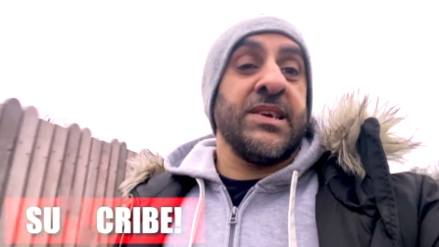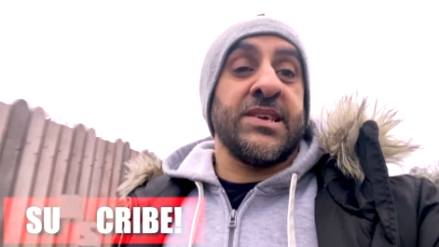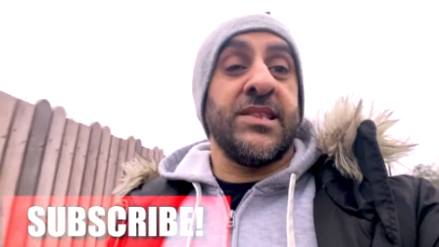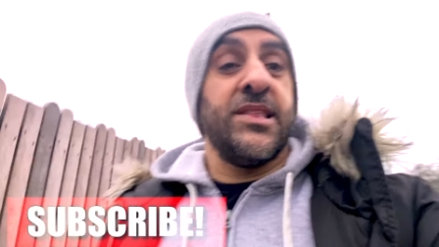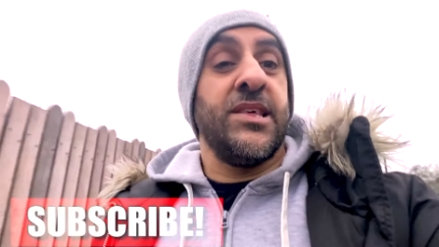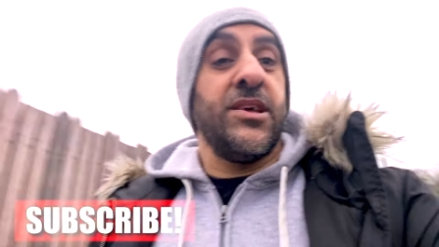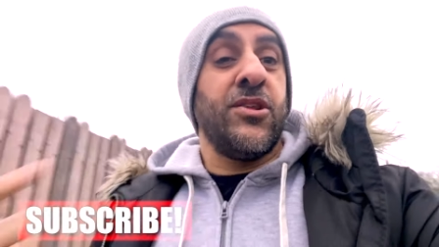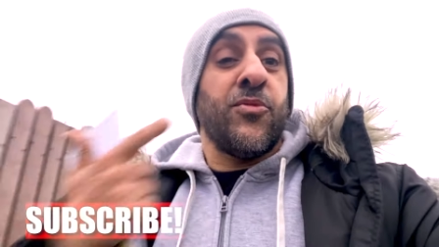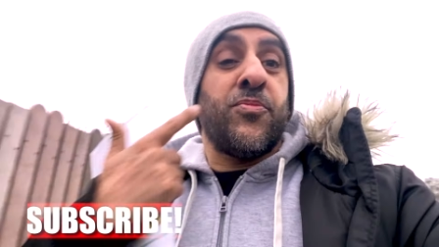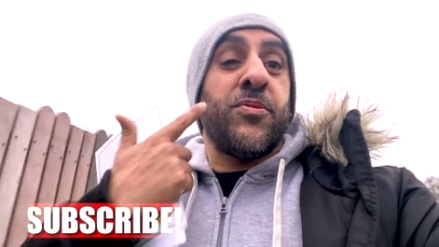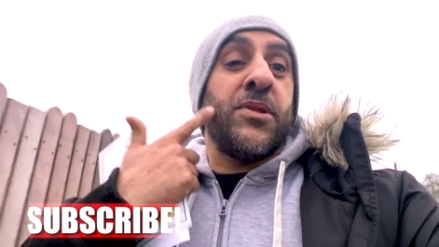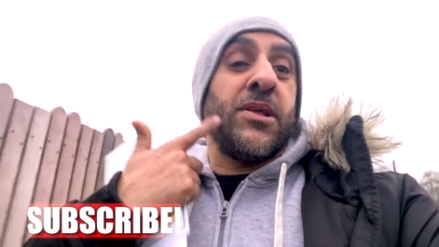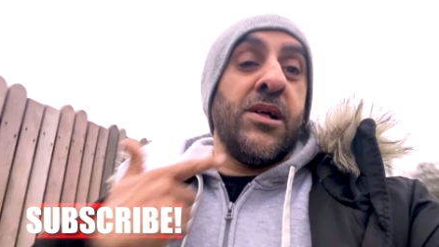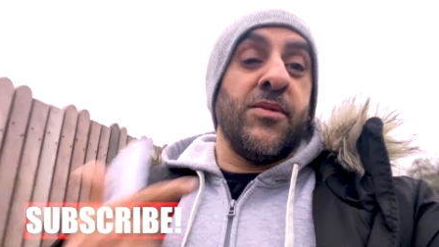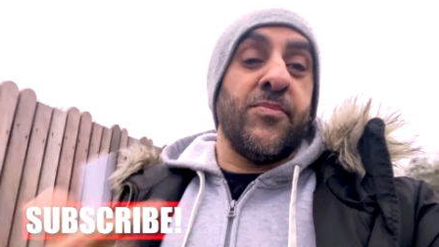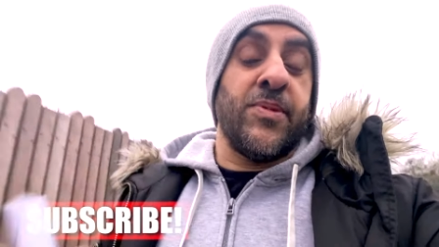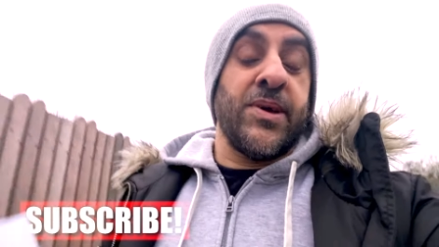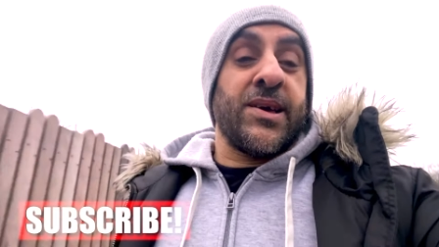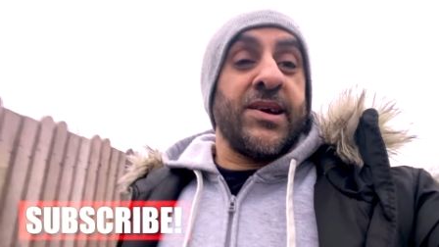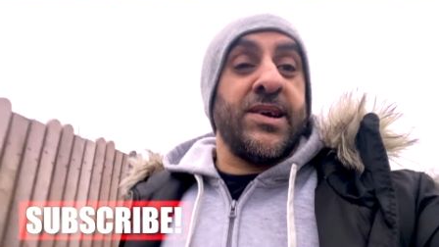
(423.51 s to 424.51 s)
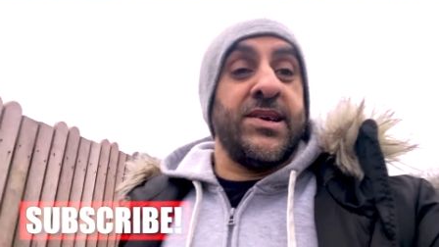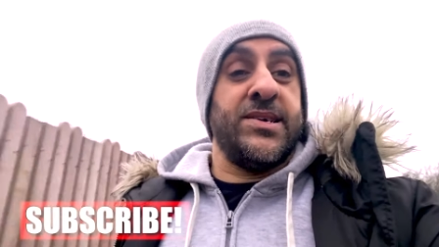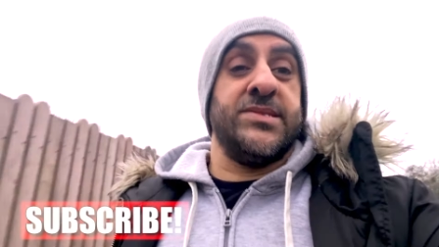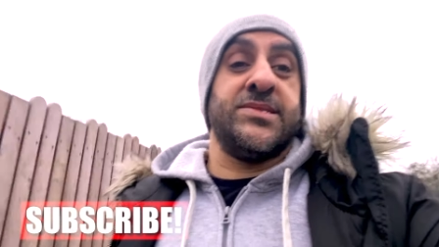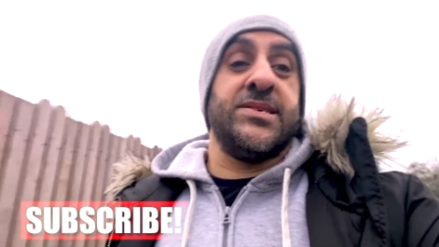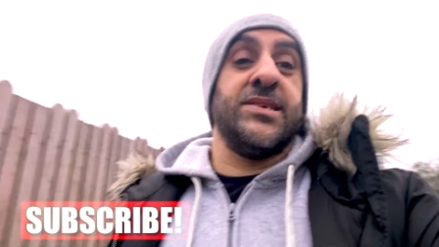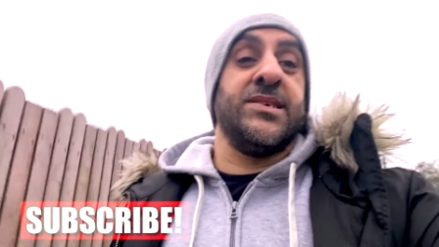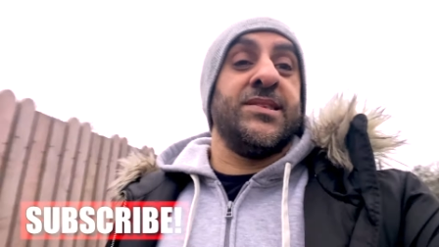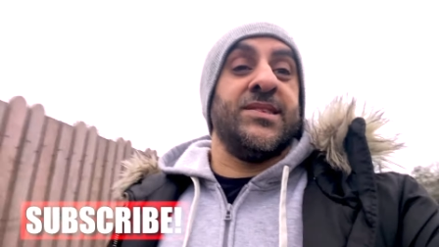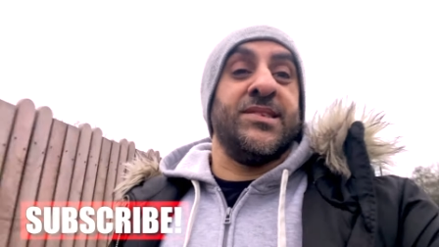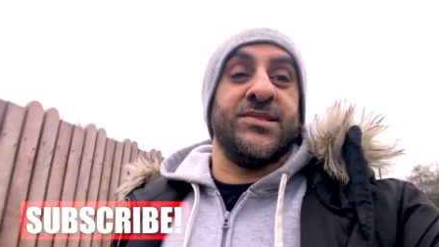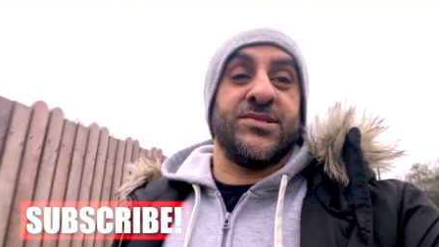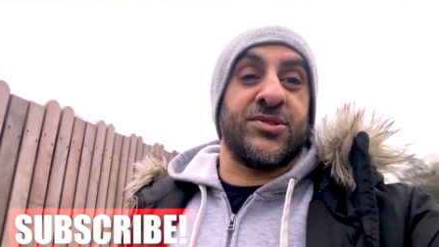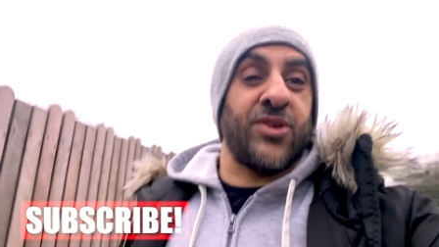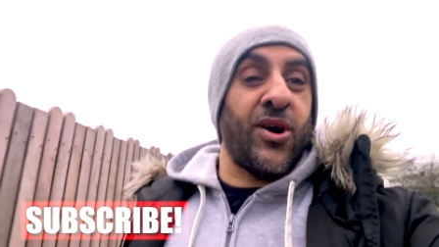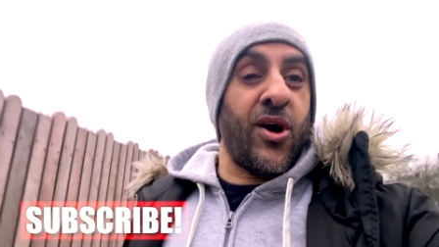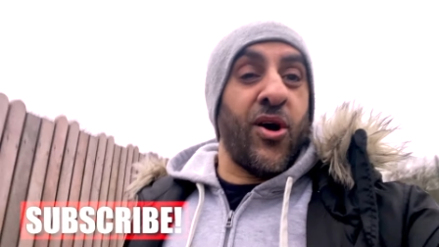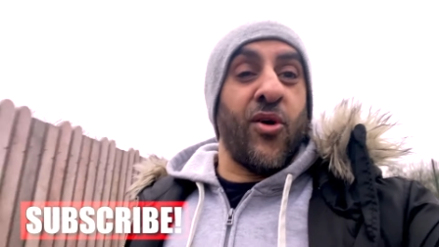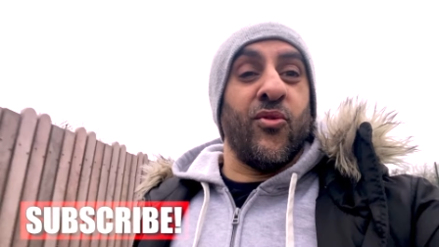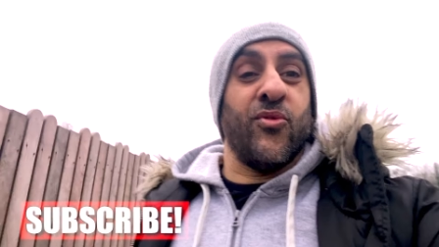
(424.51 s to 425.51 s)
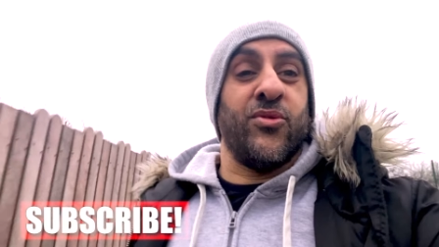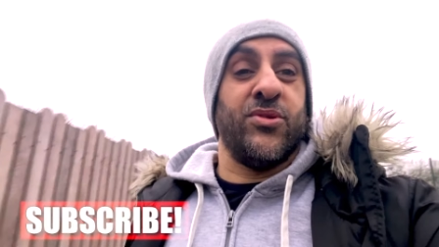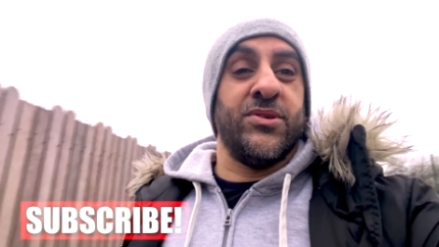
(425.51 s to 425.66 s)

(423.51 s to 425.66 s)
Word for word: clean up a little bit, guys. Let's go.